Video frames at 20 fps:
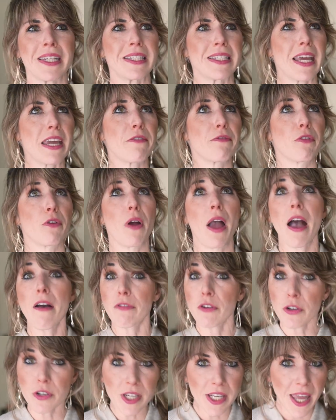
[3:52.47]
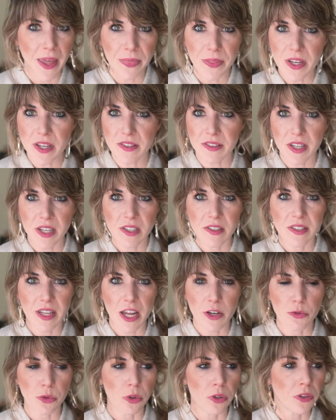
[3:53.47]
it can take forever to get these things
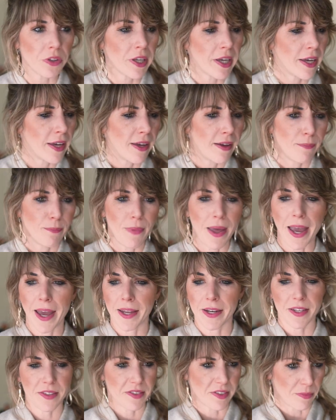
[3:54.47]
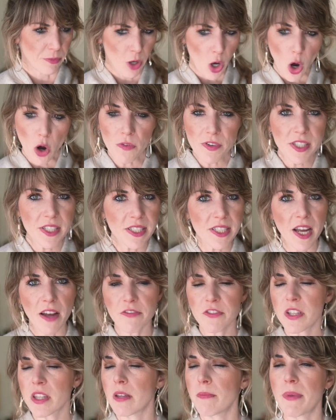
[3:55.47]
scheduled, add in some COVID
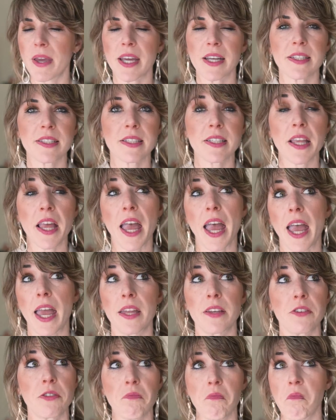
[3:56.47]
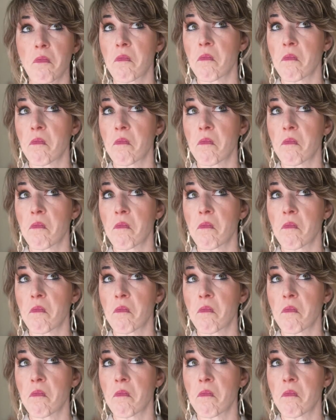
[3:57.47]
stuff to the mix, and